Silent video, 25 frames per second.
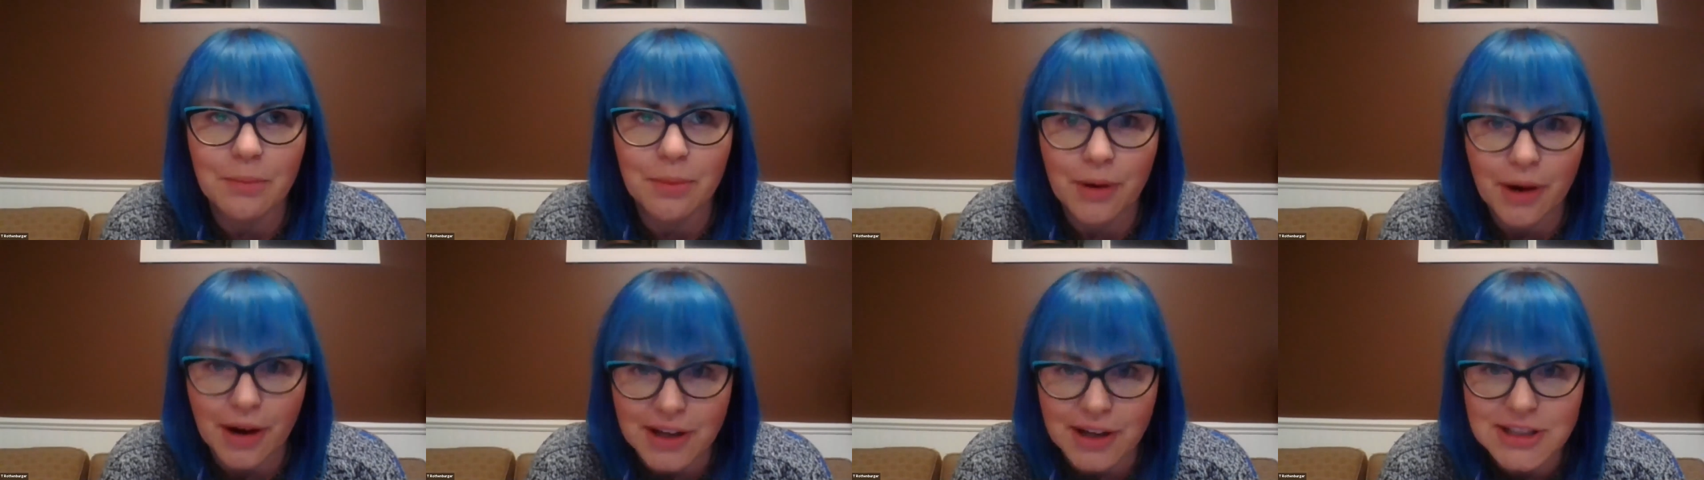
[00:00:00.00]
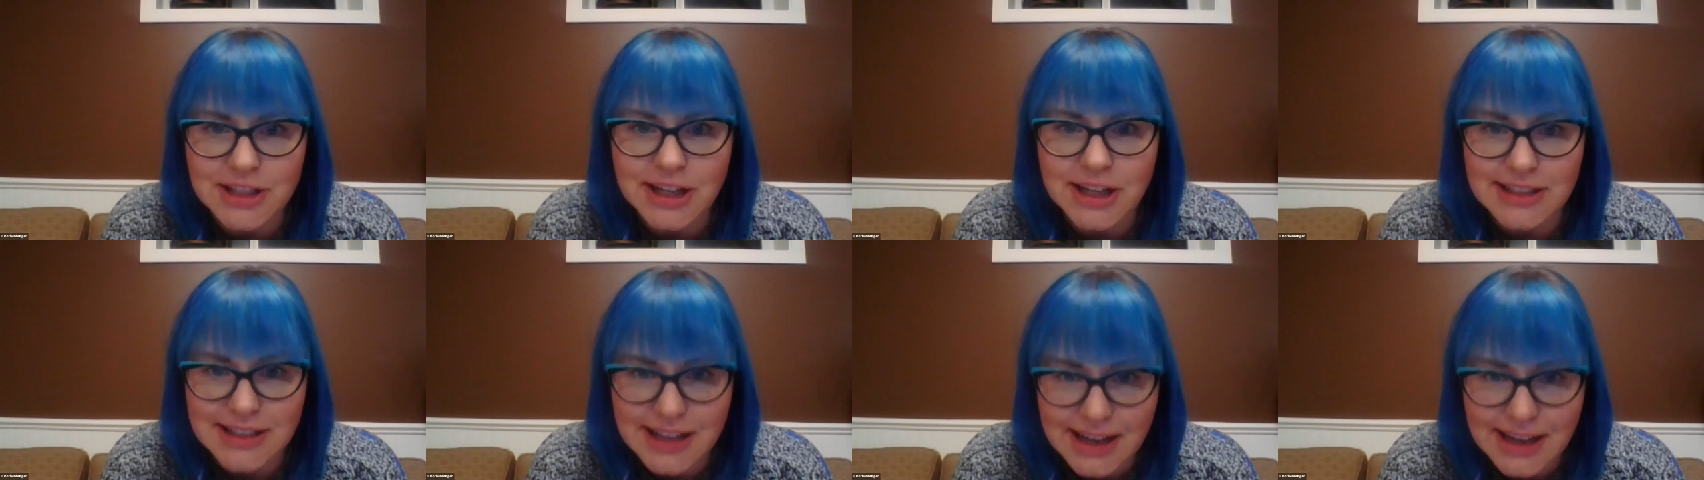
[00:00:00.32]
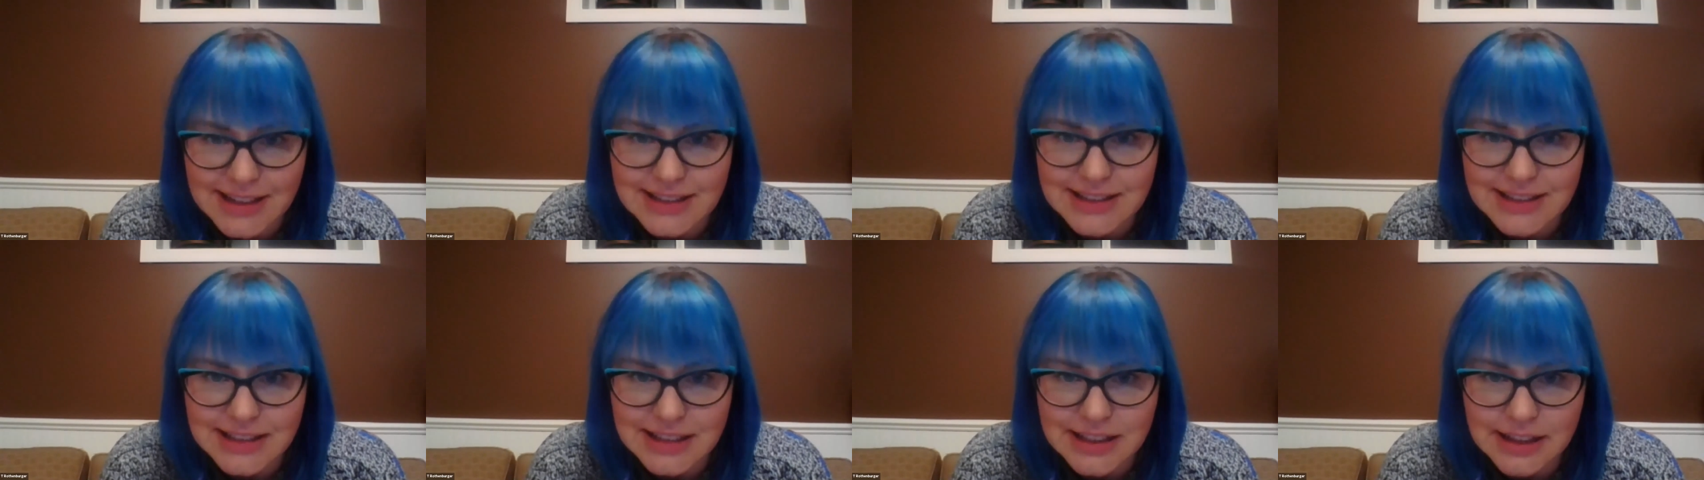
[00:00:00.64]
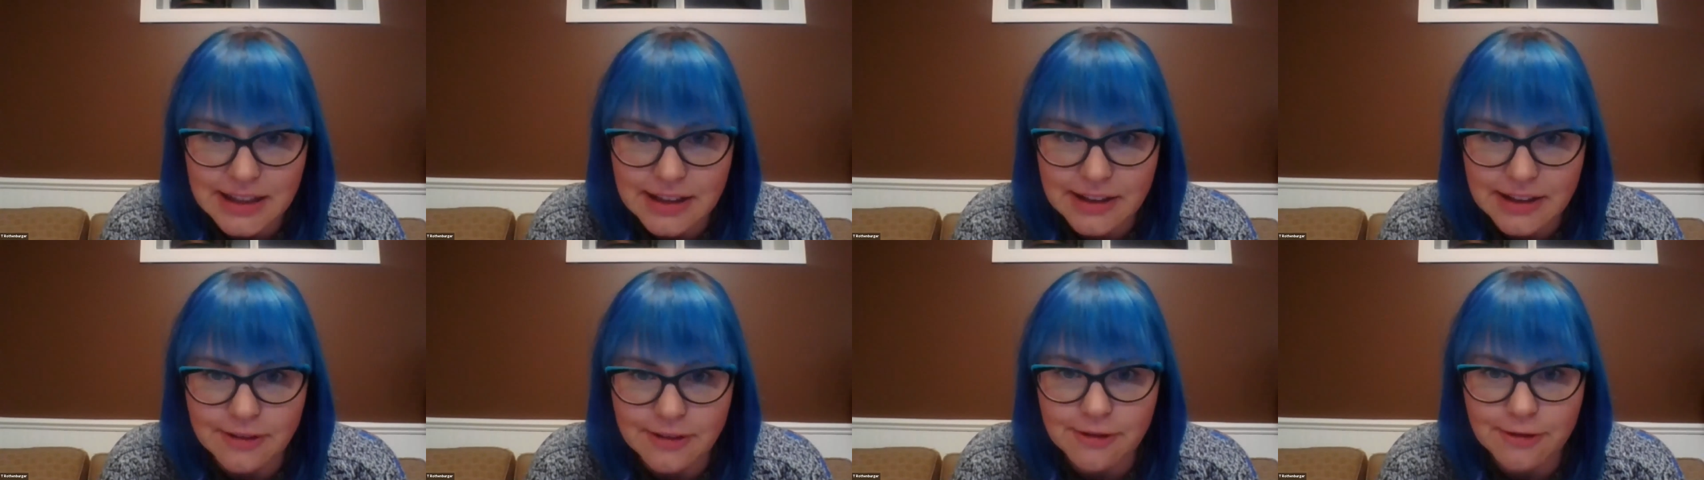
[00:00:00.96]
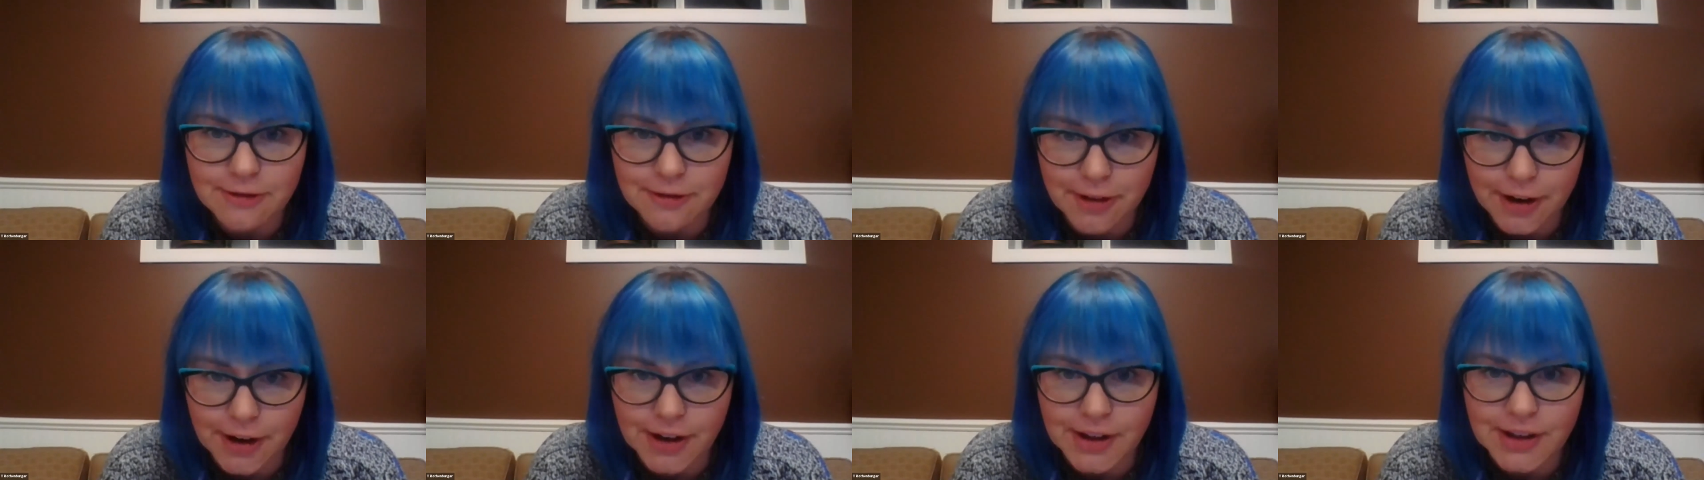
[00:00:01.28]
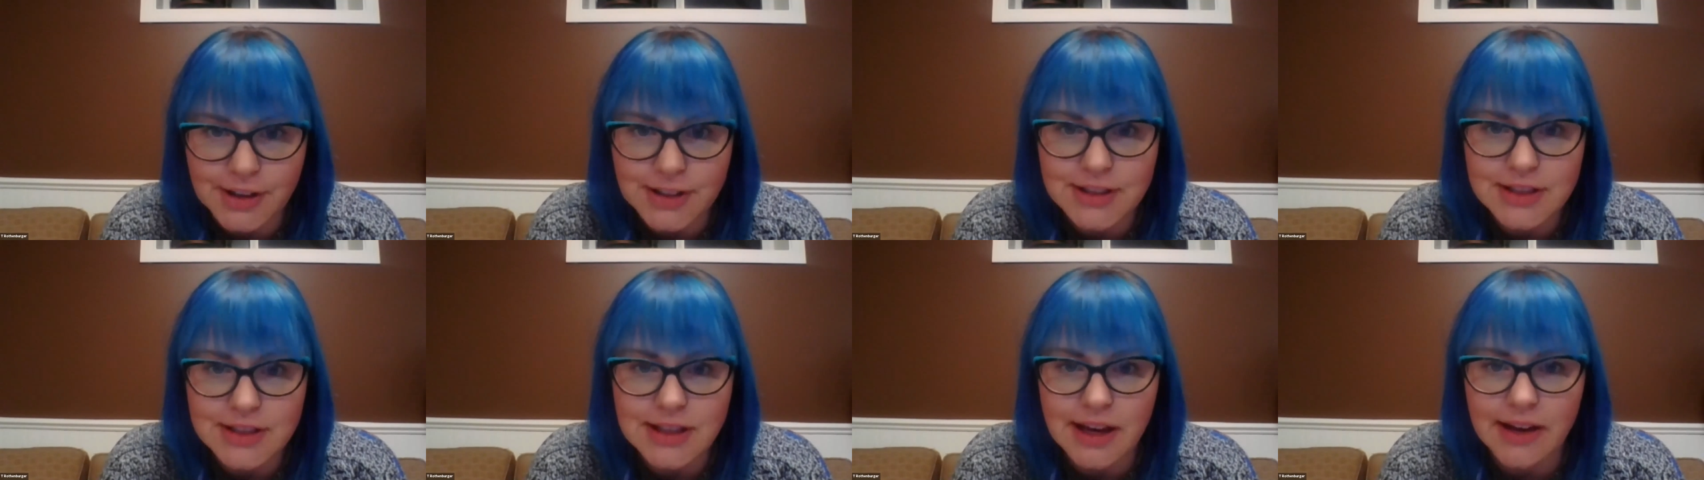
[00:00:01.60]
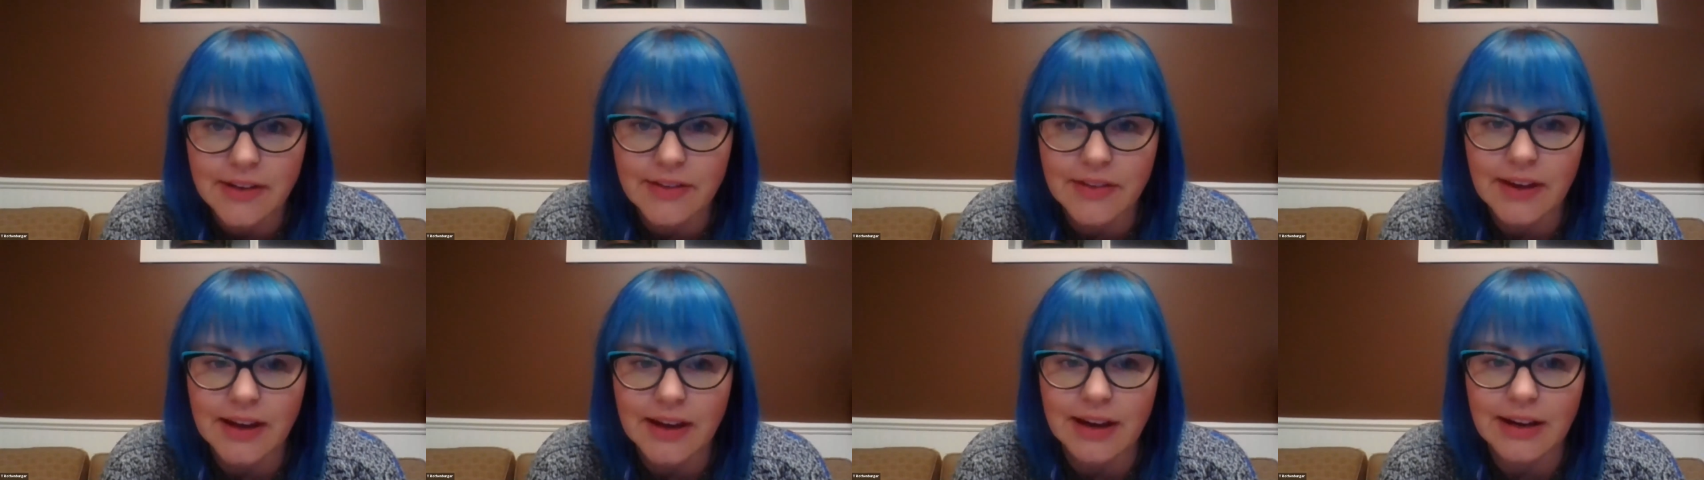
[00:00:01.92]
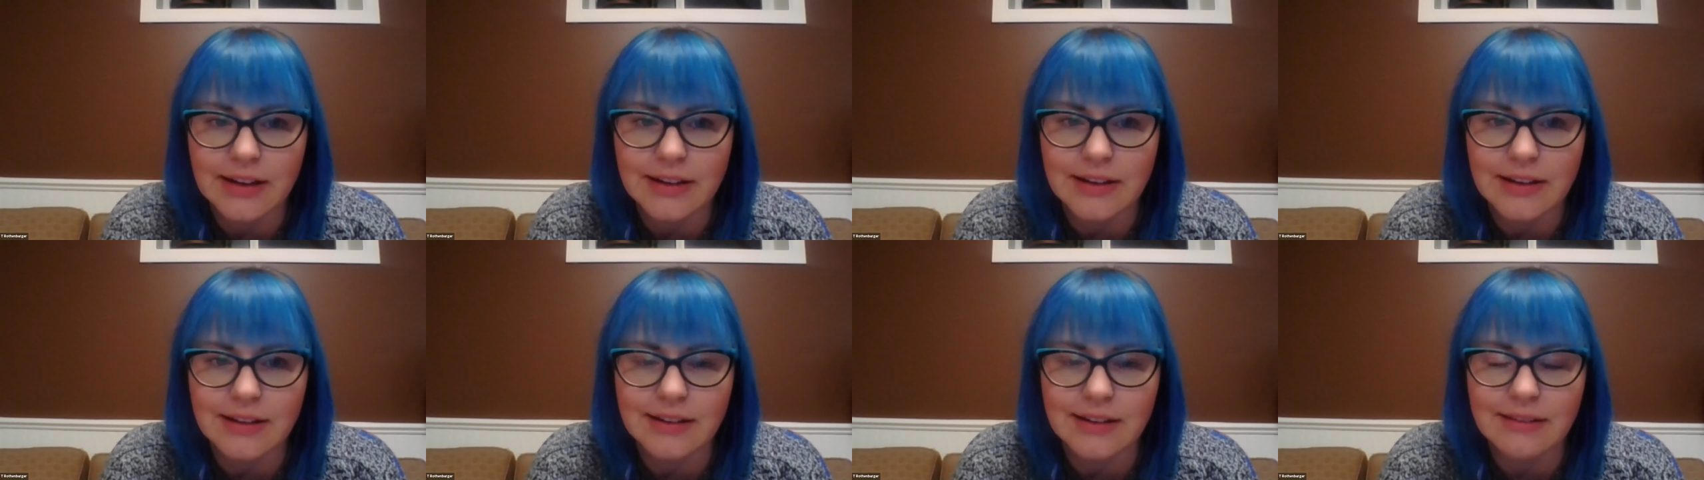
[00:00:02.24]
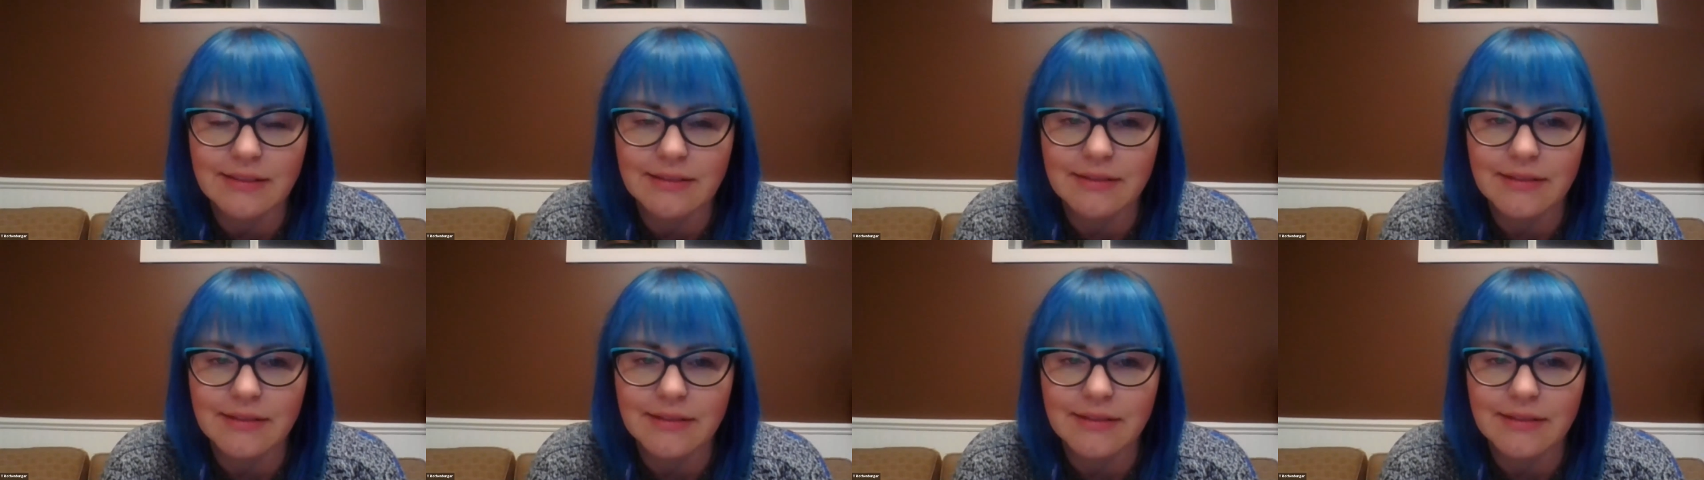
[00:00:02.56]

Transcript: project idea first, and then